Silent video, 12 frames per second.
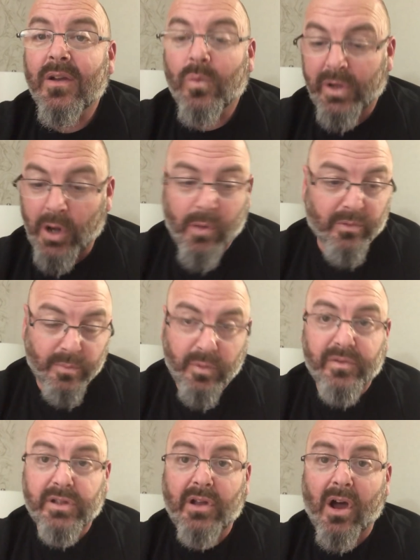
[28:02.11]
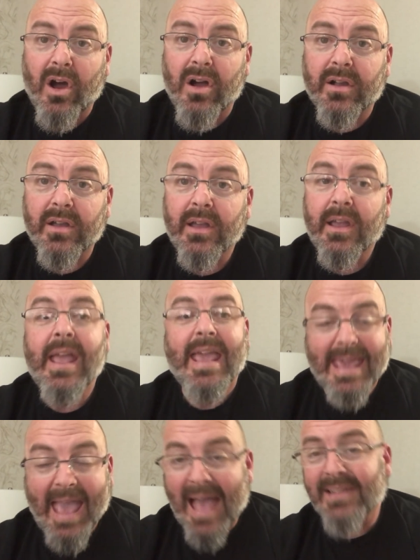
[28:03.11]
We don't remove the dog.
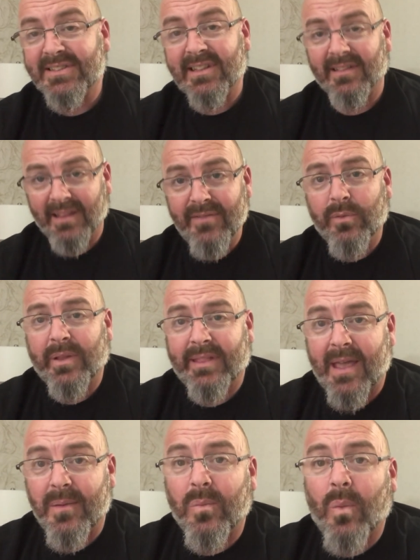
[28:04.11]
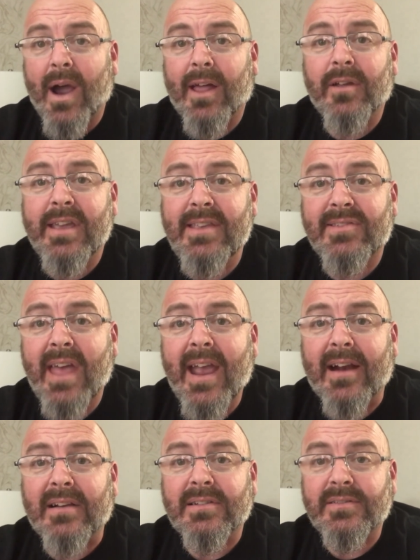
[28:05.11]
He has to live with them while he's
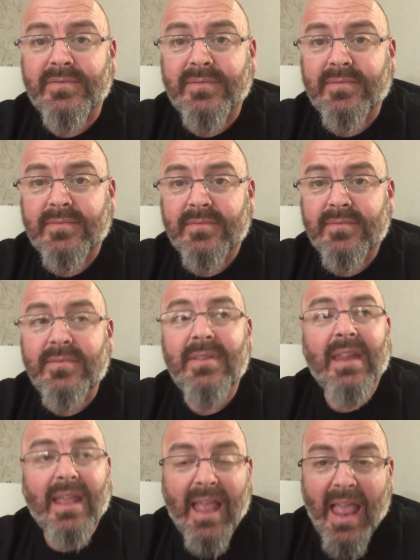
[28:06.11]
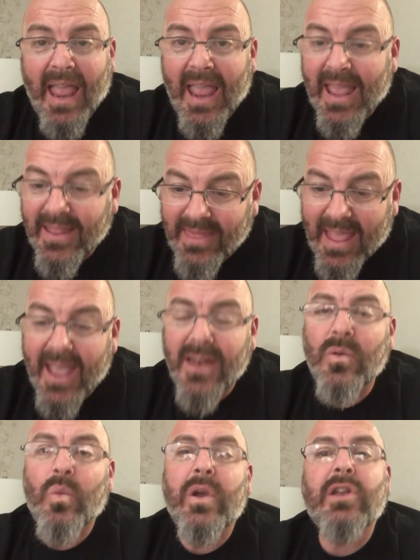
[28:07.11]
there. And
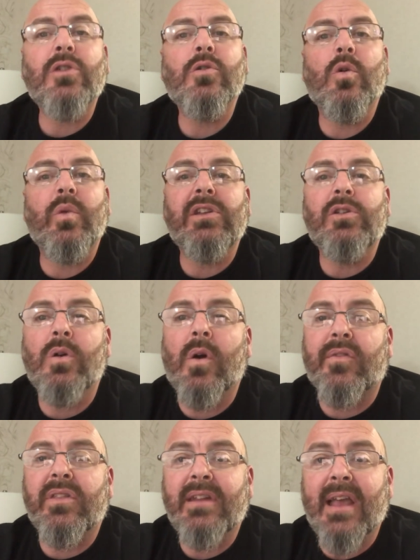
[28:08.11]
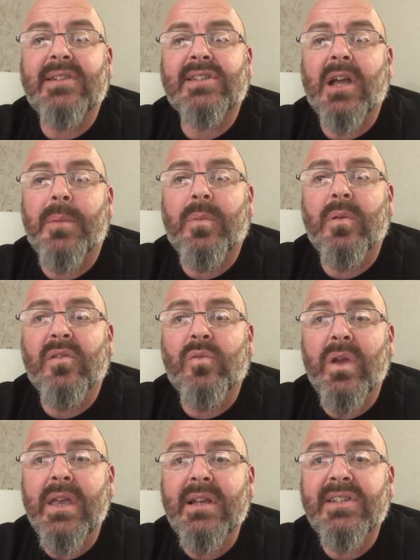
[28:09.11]
then we do what we do over the next couple of
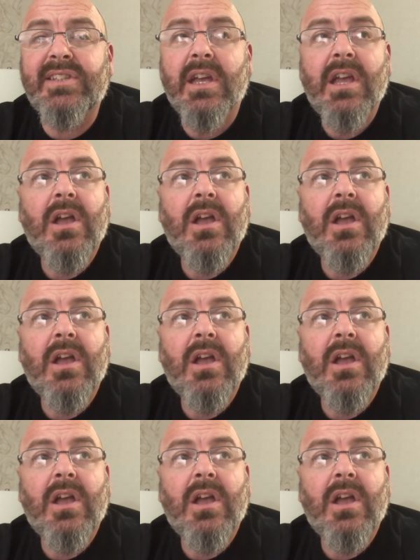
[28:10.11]
weeks